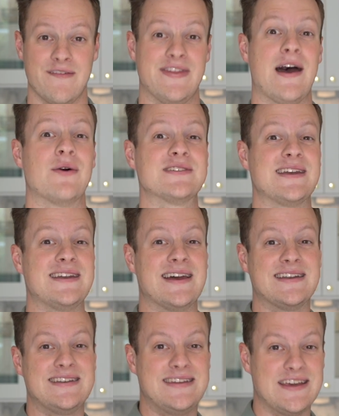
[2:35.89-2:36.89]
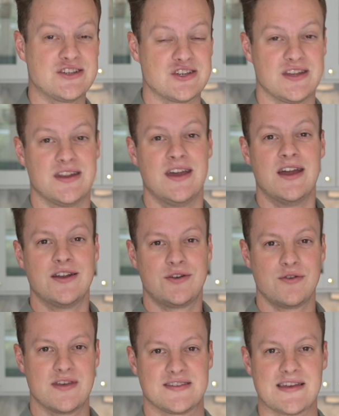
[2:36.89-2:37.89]
And that was in addition
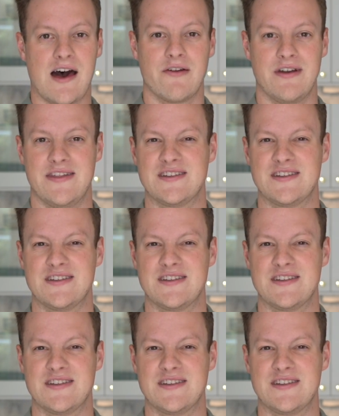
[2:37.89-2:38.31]
to the salary.